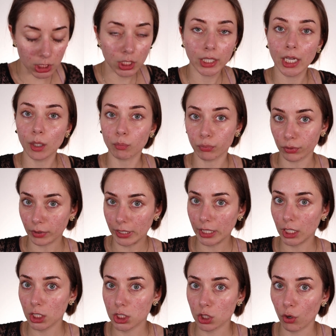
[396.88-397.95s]
looking pretty
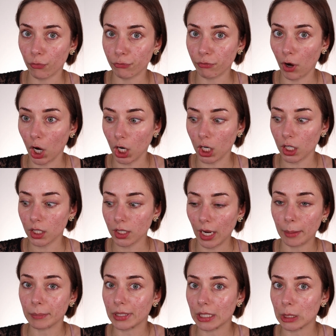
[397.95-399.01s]
good so far.
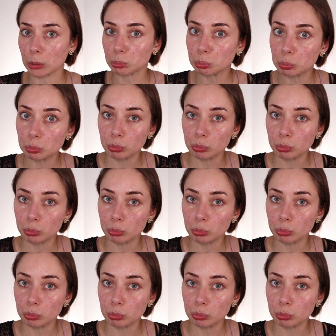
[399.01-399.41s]
I mean,